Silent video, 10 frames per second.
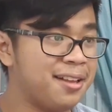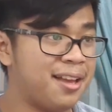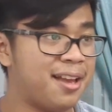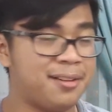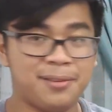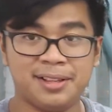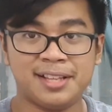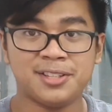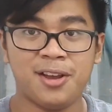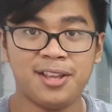Well,
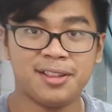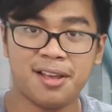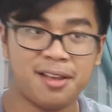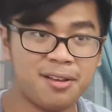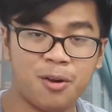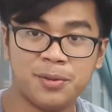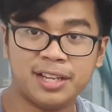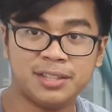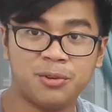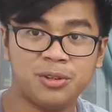that's it. I hope you
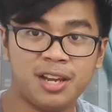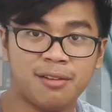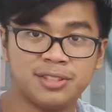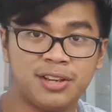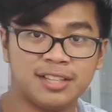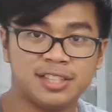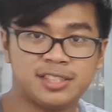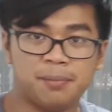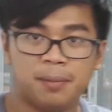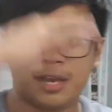guys have a good day. I'll see you guys next
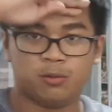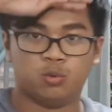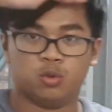time. Bye bye.